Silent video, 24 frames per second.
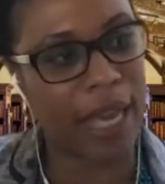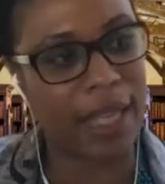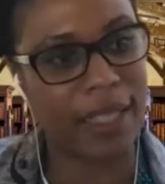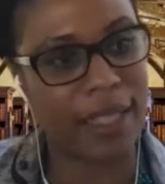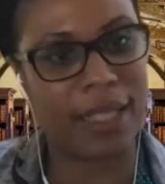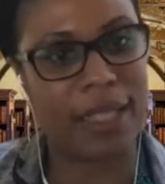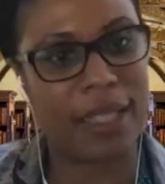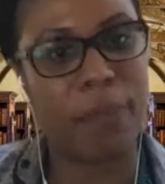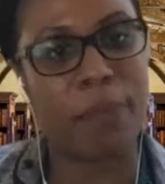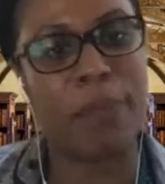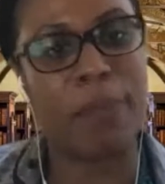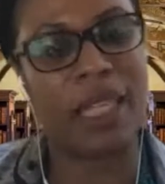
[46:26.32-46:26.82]

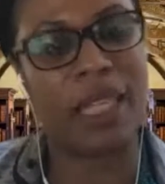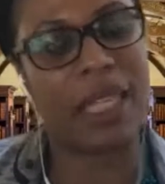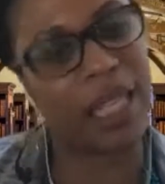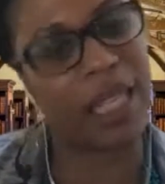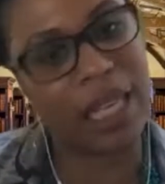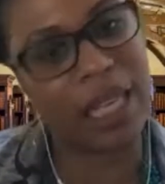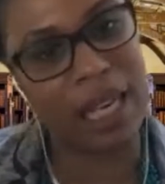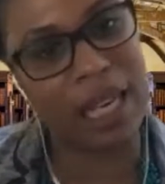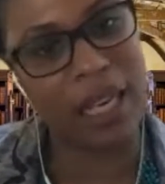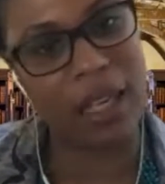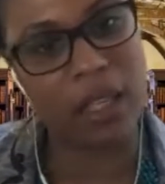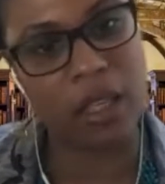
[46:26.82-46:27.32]

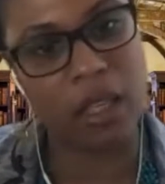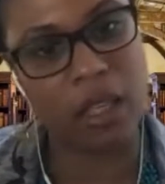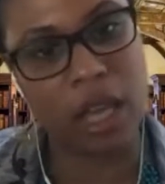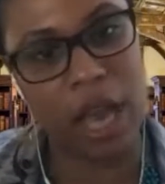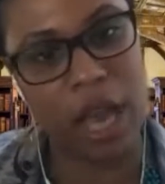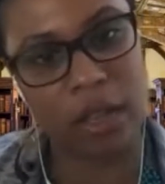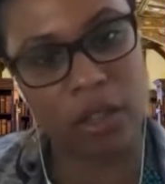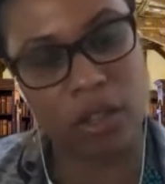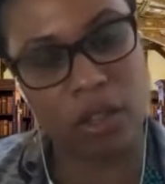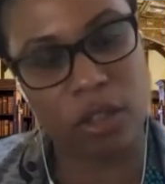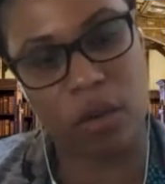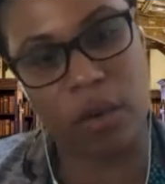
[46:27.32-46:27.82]
debility,
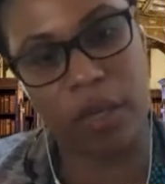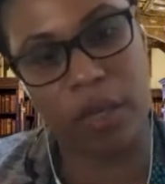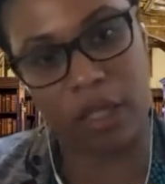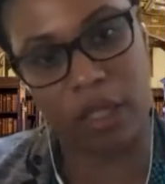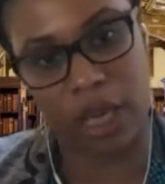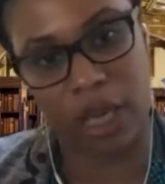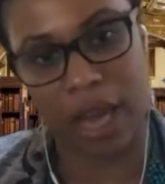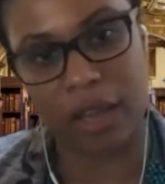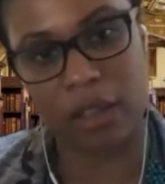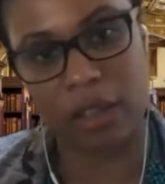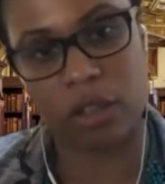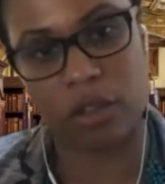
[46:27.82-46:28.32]
so as
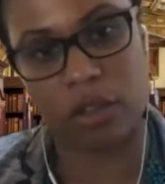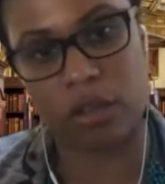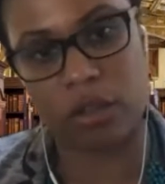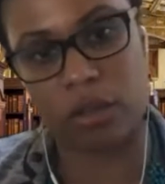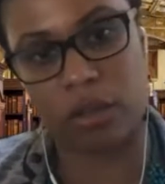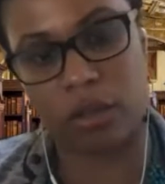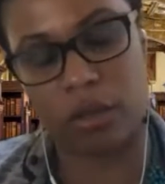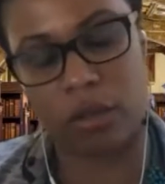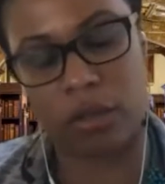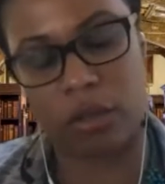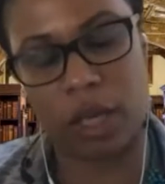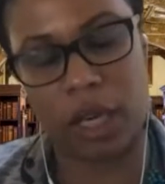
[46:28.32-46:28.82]
not
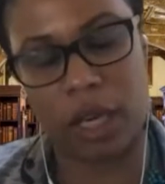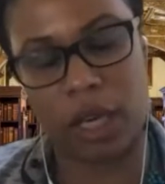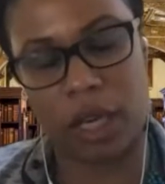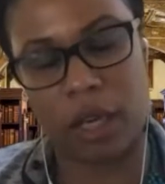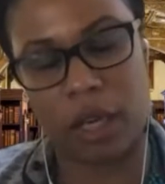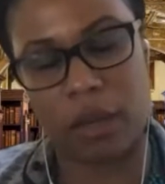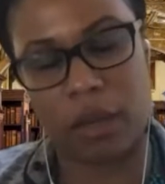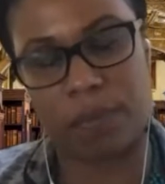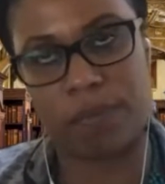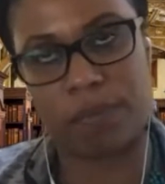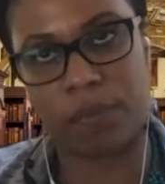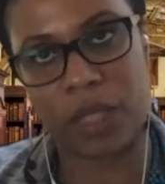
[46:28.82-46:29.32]
to
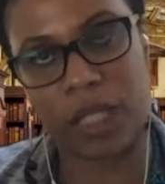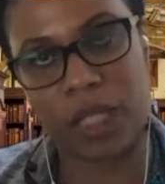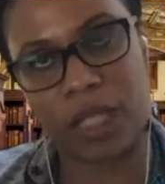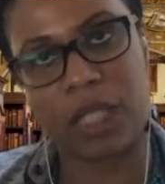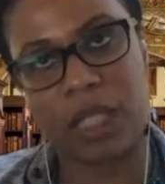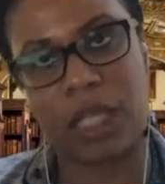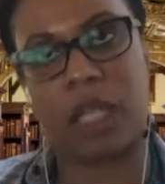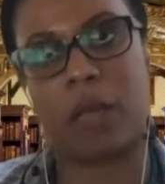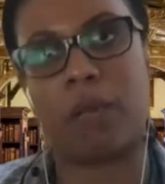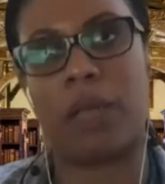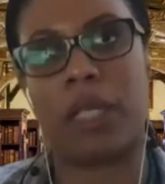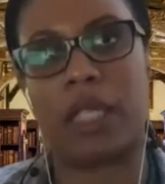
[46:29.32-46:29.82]

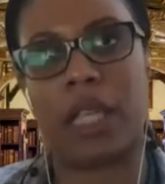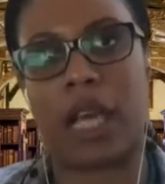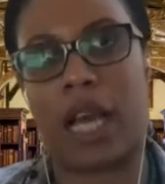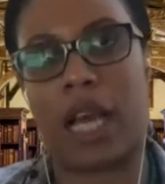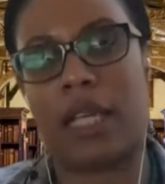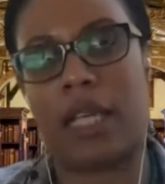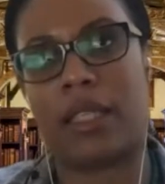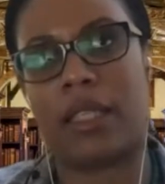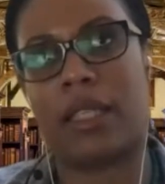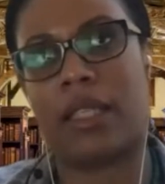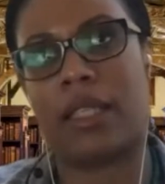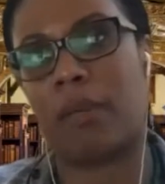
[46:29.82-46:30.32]

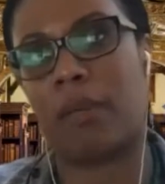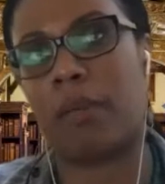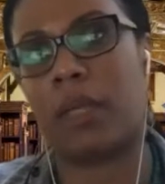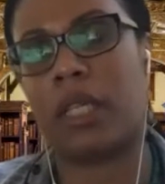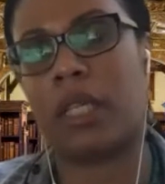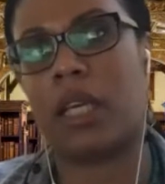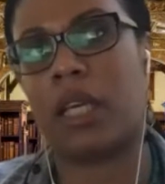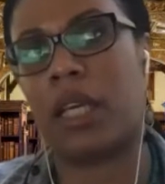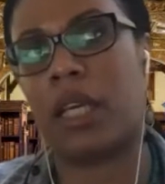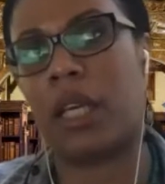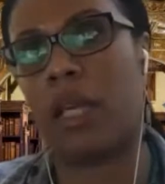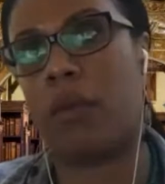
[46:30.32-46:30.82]
stigmatize
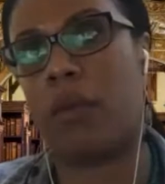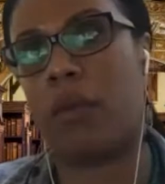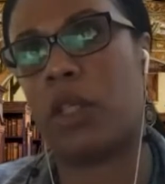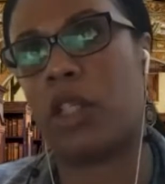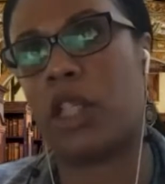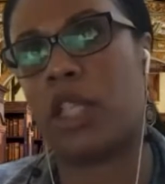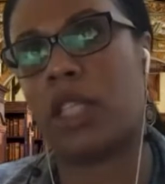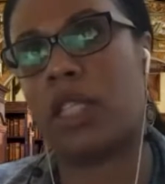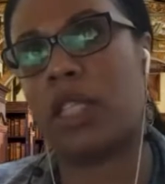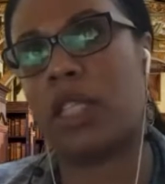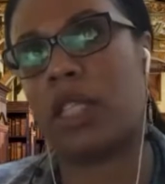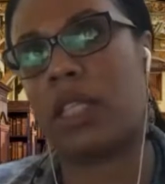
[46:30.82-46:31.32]
disability, which
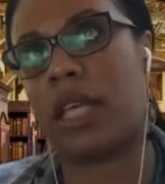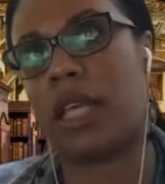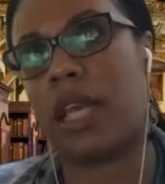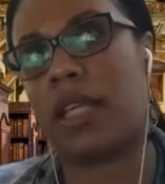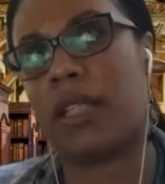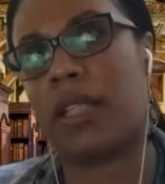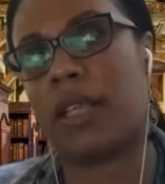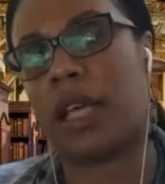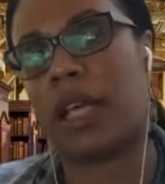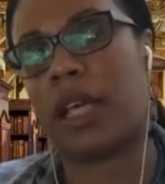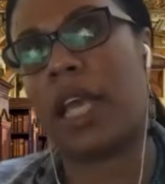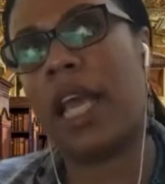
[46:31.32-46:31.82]
is to say,
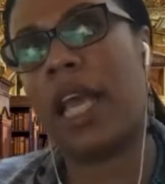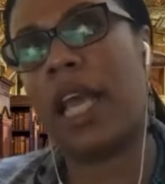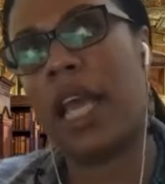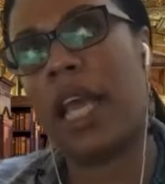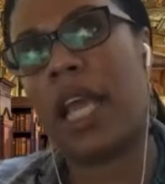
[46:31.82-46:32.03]
it's like,